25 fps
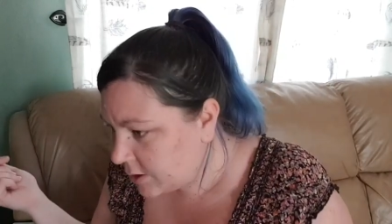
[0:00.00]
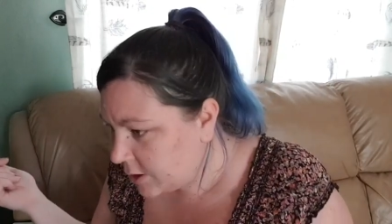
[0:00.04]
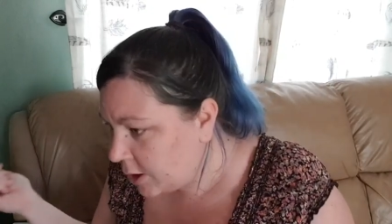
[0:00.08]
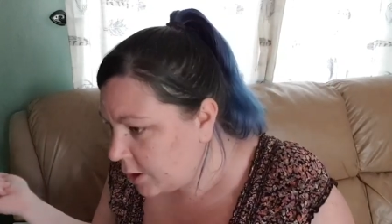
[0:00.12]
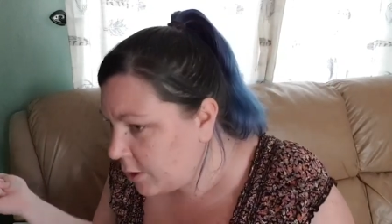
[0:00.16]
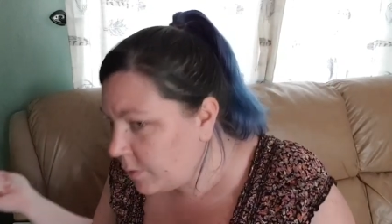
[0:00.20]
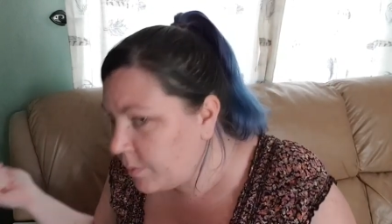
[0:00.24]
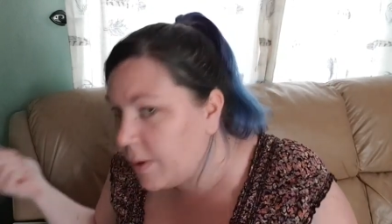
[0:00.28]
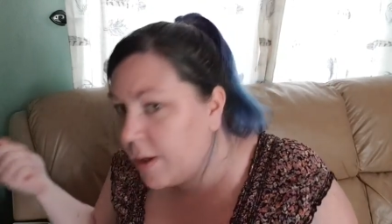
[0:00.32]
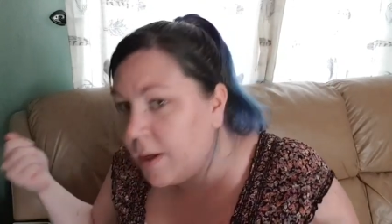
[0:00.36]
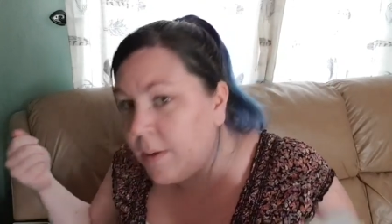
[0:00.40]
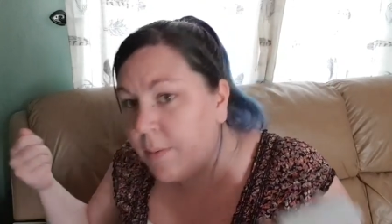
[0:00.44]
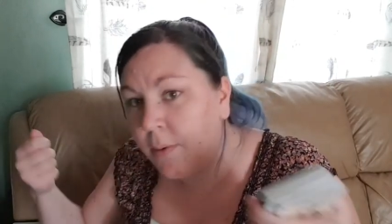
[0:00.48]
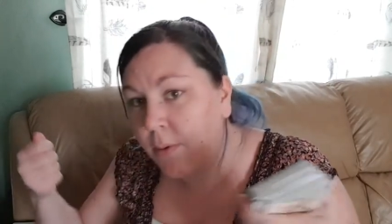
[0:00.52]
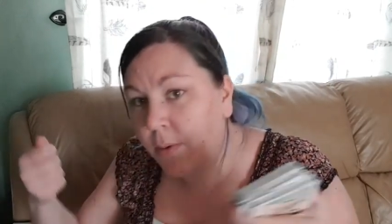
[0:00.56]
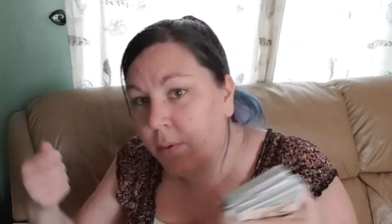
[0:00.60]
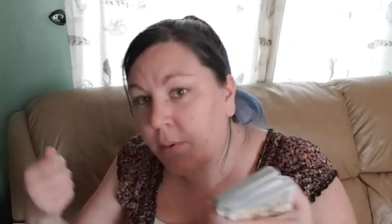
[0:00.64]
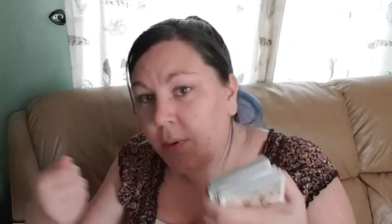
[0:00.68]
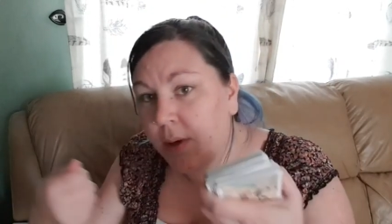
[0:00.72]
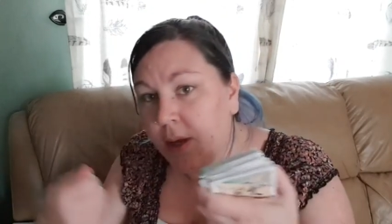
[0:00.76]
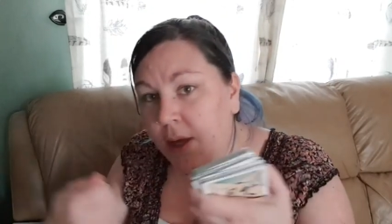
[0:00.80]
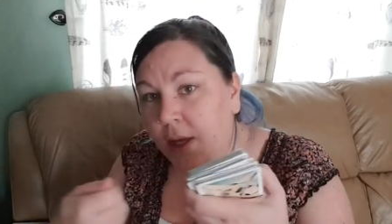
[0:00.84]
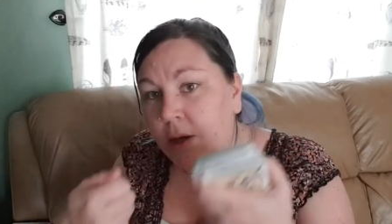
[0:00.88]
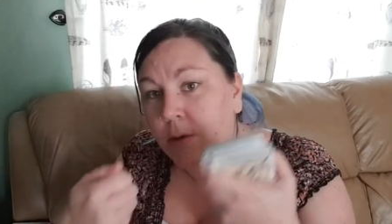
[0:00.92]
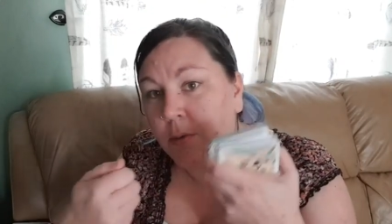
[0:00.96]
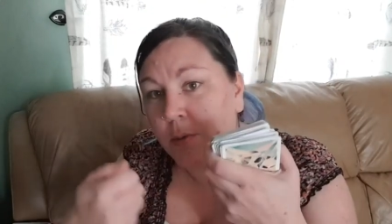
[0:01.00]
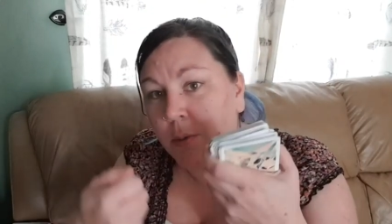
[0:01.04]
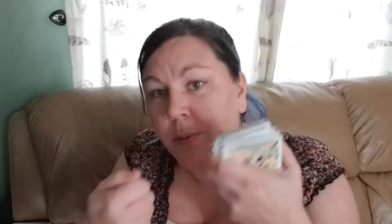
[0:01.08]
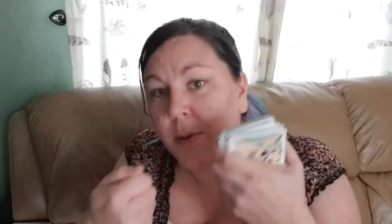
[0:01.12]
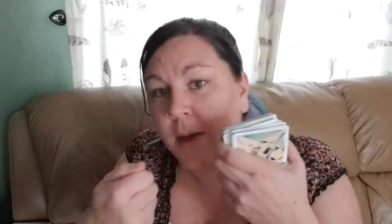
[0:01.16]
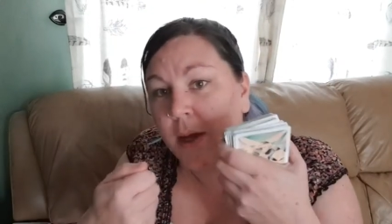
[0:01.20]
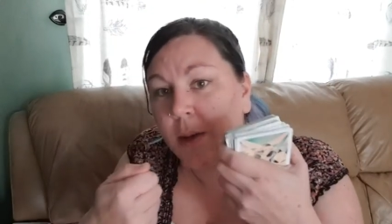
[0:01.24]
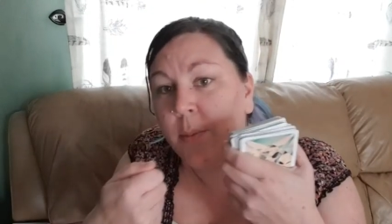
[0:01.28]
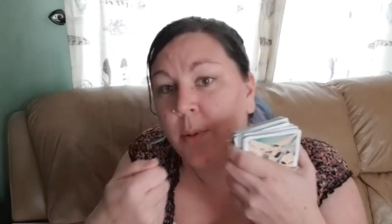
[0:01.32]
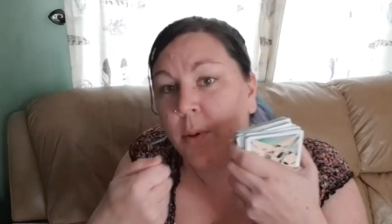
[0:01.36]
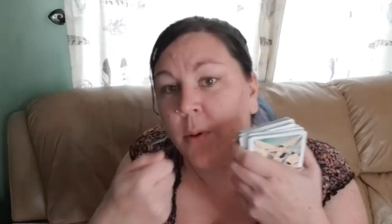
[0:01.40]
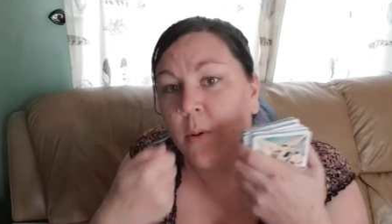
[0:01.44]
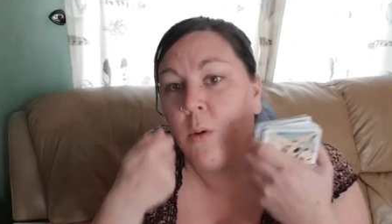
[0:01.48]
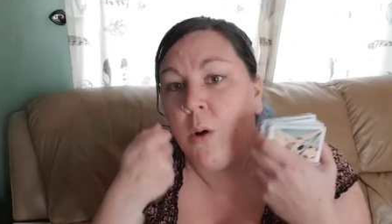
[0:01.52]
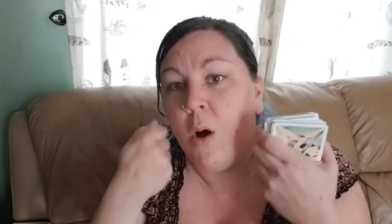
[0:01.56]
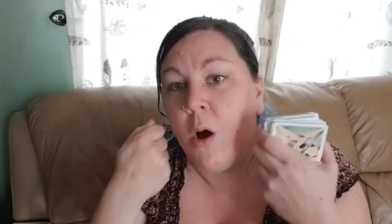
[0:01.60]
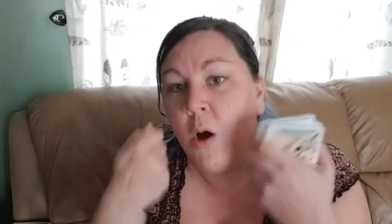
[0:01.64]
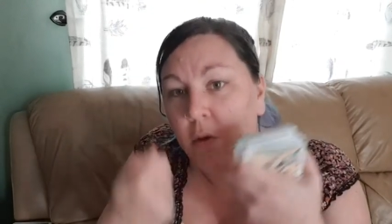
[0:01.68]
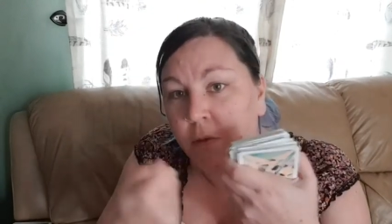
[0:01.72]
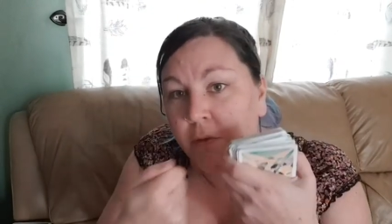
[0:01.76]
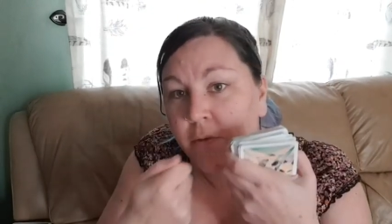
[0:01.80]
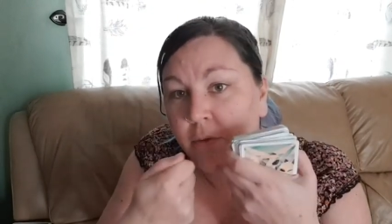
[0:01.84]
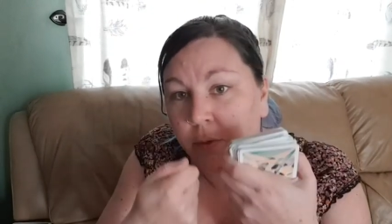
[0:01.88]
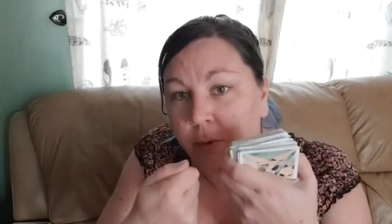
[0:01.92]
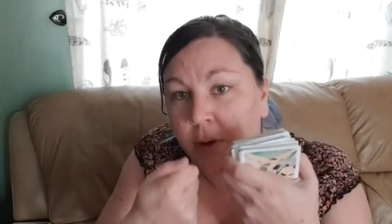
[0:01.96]
two people, equal people,
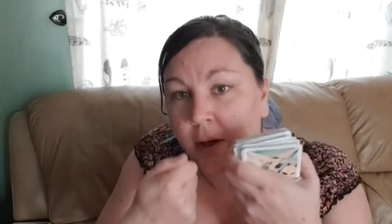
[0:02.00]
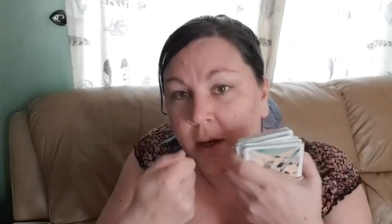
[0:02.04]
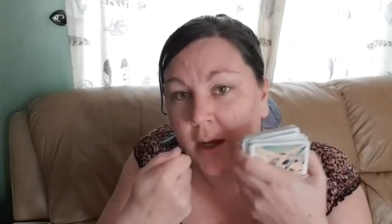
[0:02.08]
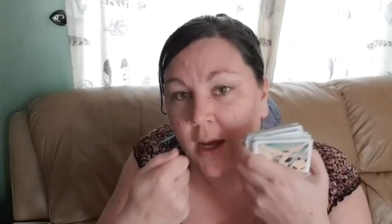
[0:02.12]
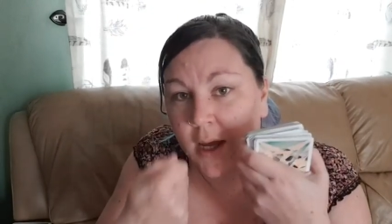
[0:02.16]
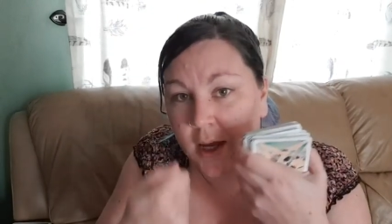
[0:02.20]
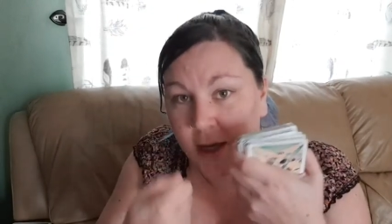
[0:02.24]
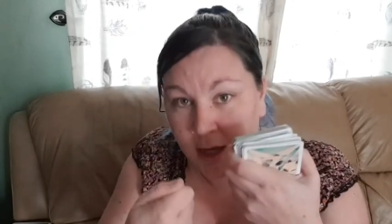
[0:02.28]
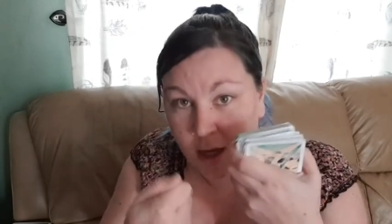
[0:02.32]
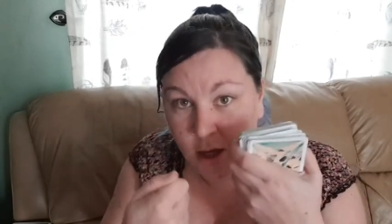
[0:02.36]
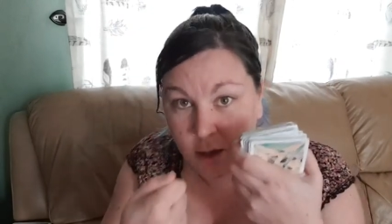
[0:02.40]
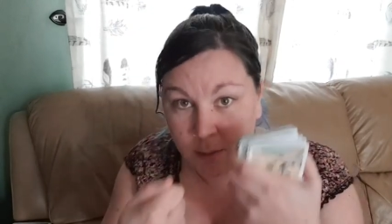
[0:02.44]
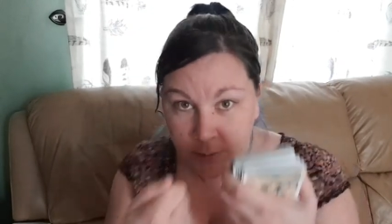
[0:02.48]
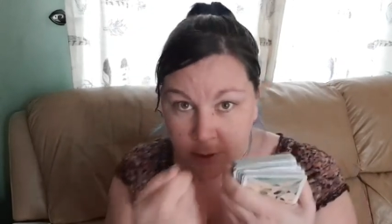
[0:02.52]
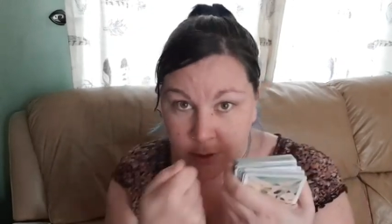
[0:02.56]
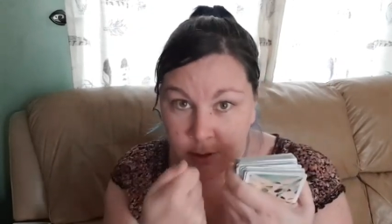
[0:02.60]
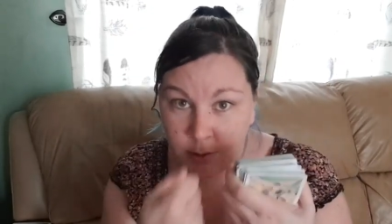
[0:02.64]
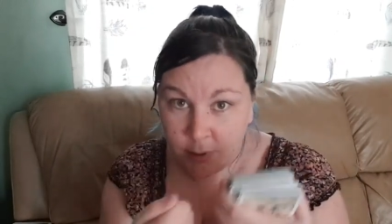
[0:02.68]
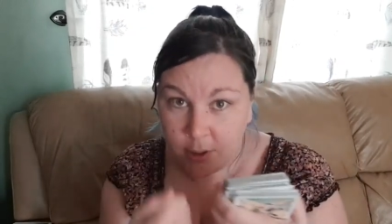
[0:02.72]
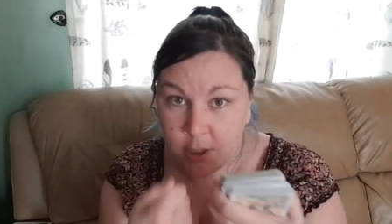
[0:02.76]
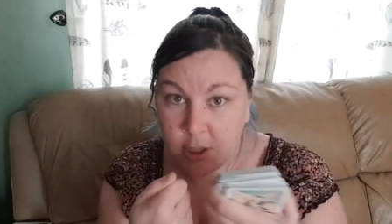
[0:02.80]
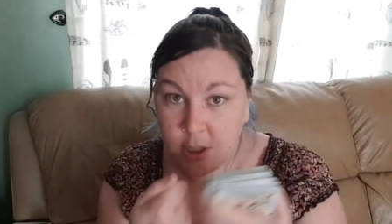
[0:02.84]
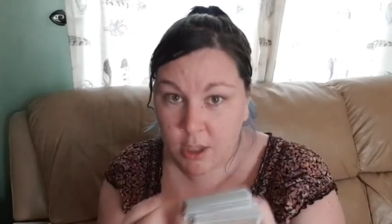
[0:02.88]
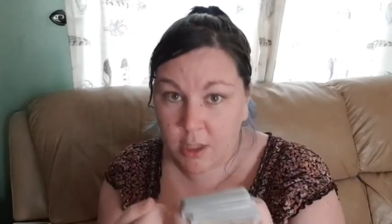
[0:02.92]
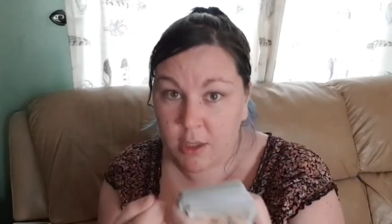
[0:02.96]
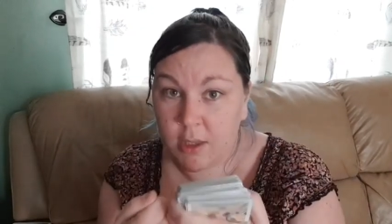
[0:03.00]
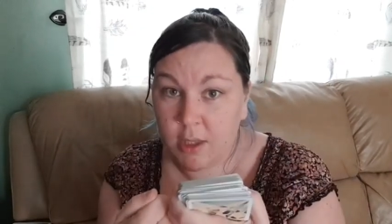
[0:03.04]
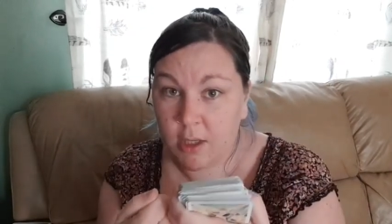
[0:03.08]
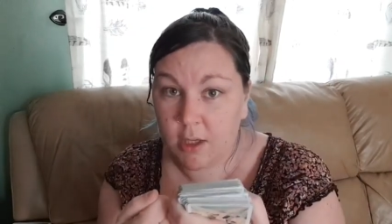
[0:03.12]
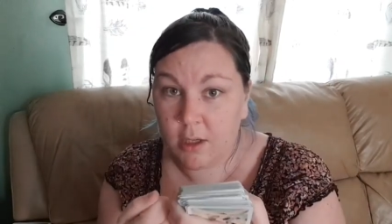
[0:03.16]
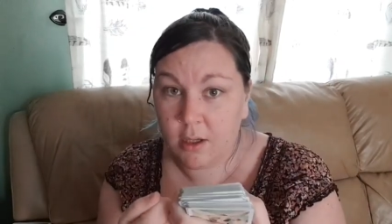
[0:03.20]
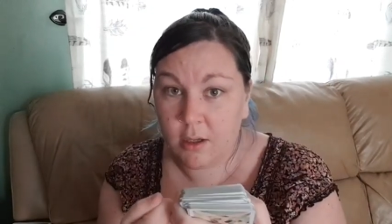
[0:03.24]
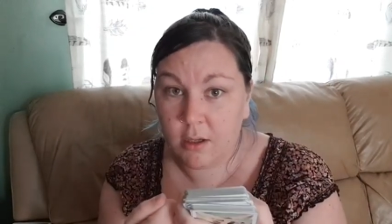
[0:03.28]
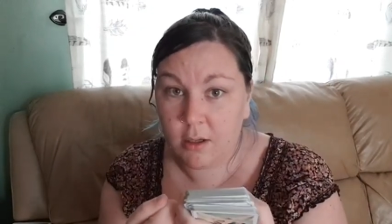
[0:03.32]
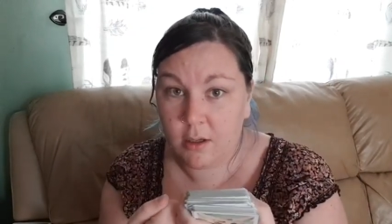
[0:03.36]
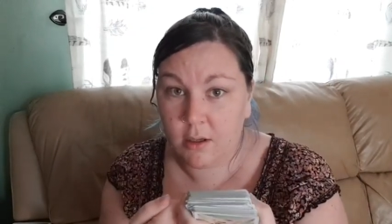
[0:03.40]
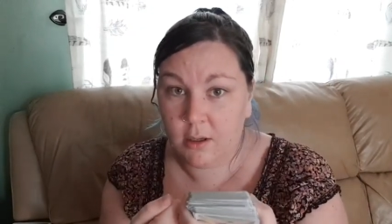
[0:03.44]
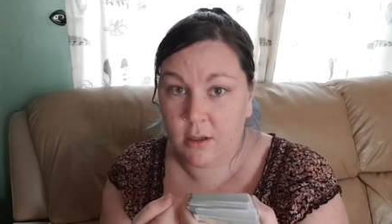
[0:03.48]
offering a cup to each other.